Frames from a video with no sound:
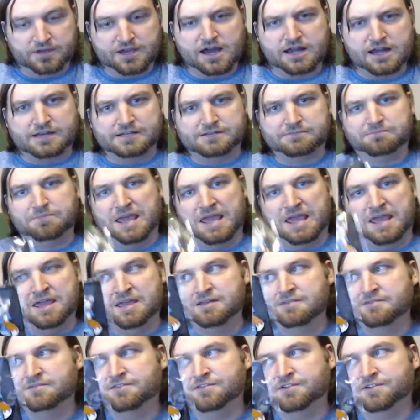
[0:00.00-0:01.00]
Got a
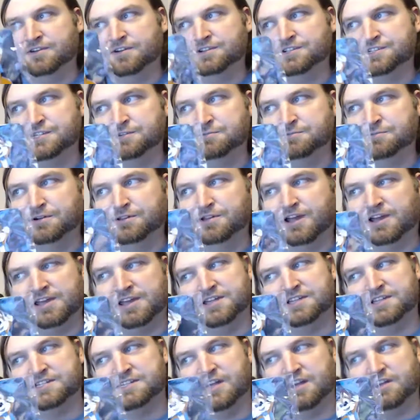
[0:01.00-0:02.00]
pin for Super
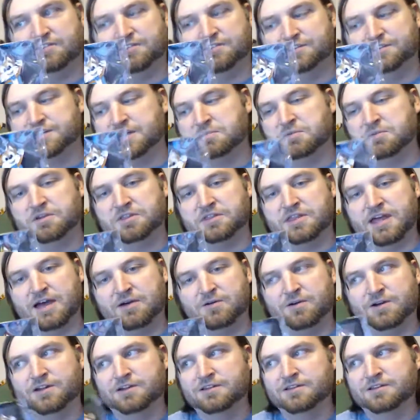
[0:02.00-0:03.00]
Lucky's Tale for demoing
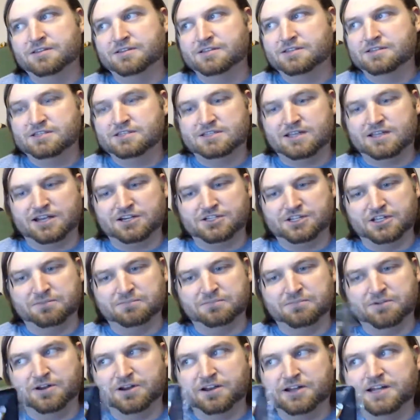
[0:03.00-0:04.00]
that one. It's actually a
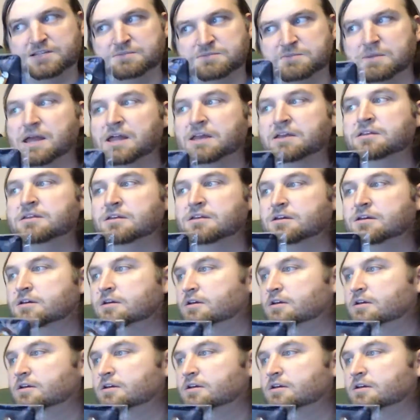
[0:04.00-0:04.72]
pretty nice pin.